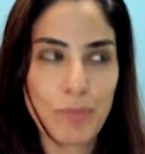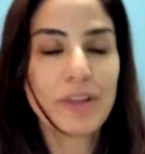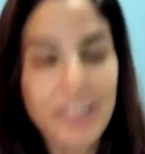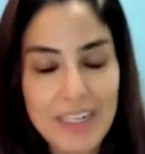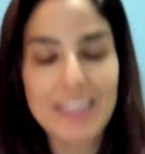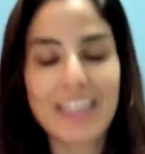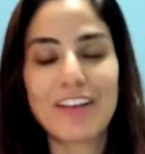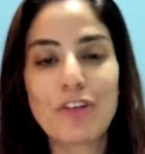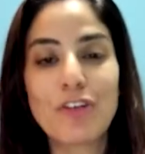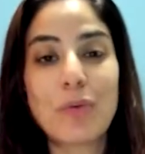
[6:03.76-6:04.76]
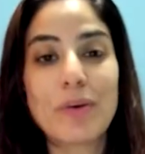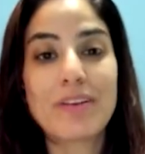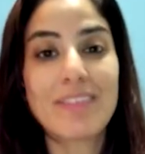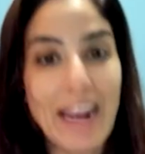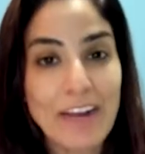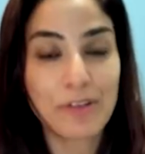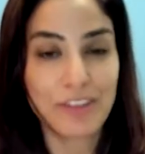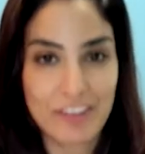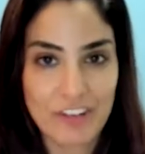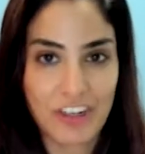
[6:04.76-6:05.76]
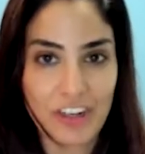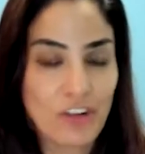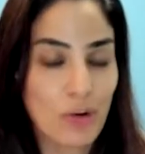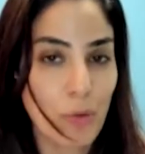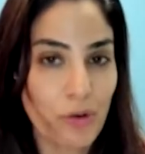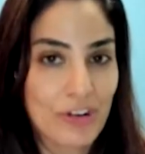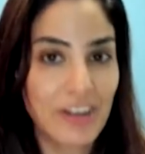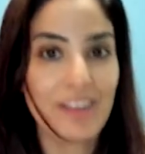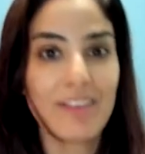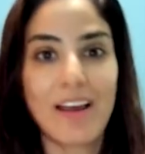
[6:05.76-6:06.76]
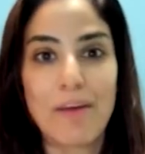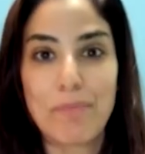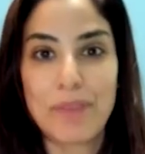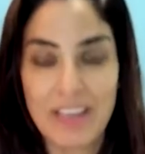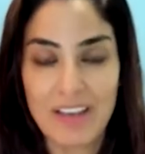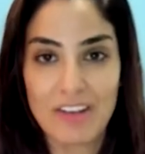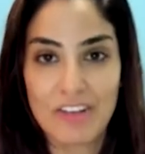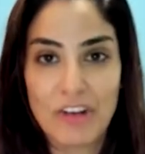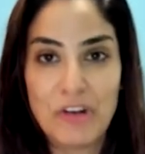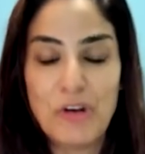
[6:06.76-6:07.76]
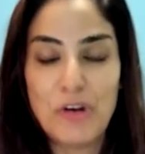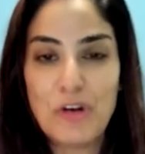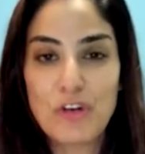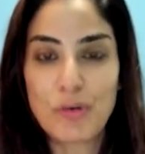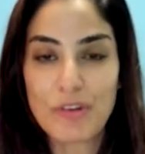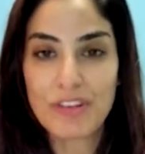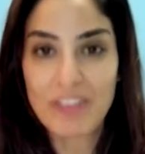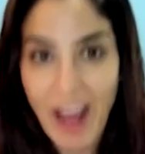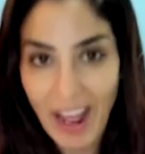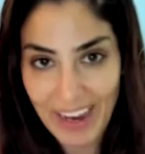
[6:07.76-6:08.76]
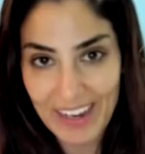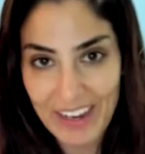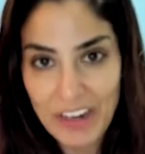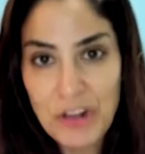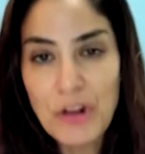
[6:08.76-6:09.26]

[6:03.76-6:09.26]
politically suicidal decision to order his MPs to resign.